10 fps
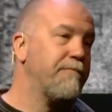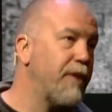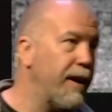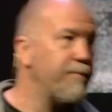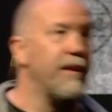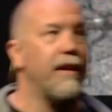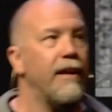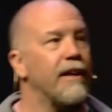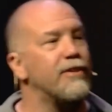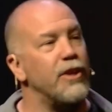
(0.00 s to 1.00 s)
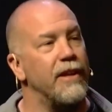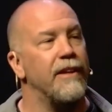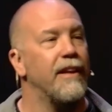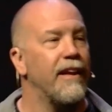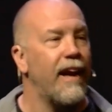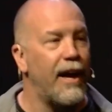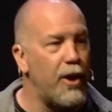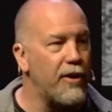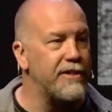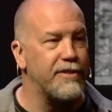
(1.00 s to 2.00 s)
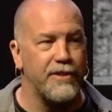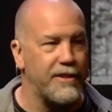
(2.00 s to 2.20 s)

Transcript: Right? Listen, I know that's,